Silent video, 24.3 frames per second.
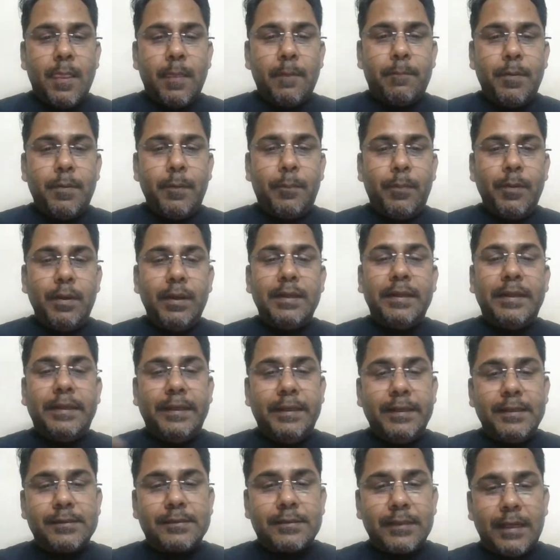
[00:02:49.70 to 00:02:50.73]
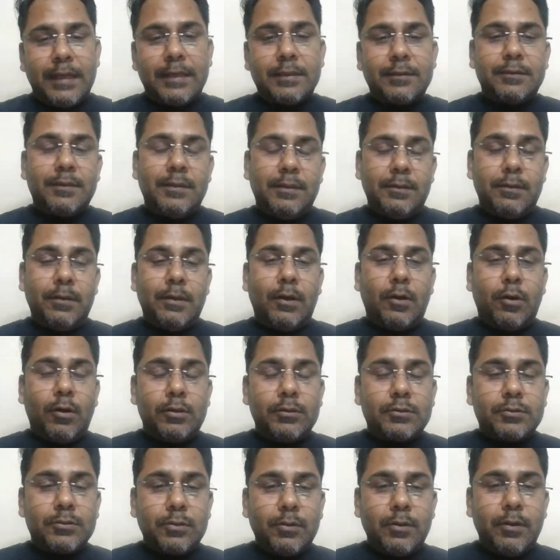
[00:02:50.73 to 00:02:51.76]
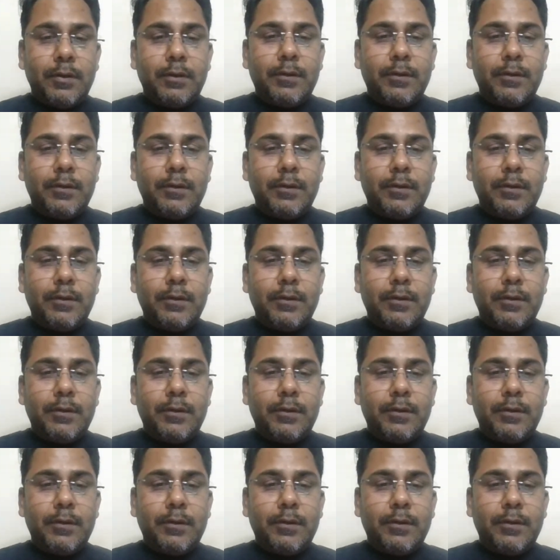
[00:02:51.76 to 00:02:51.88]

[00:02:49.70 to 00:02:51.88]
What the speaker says: people needs as also